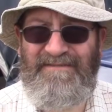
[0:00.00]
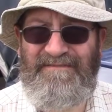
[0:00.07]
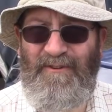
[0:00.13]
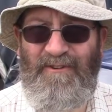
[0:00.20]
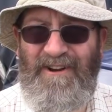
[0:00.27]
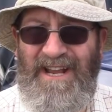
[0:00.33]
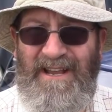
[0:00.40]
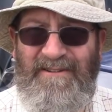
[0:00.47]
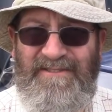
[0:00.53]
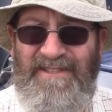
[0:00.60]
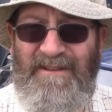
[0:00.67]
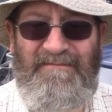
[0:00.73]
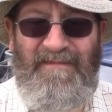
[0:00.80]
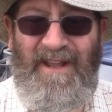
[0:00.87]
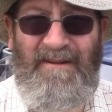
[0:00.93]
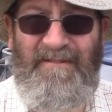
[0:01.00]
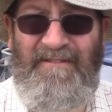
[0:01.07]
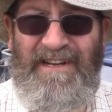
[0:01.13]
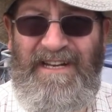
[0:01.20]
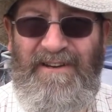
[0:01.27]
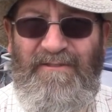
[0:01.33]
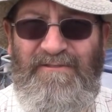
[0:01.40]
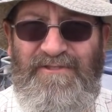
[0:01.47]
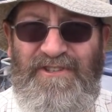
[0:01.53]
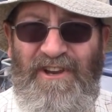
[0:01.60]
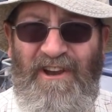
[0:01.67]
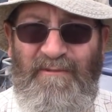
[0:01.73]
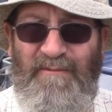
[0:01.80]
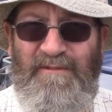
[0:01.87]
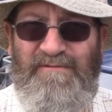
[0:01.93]
4 hours, I'm really not
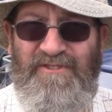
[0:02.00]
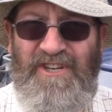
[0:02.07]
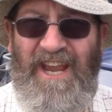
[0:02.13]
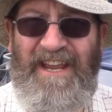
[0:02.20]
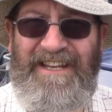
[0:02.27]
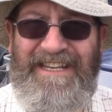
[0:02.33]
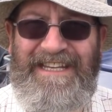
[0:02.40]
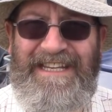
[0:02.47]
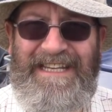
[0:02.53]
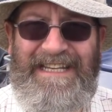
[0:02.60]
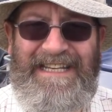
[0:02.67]
sure, I will check.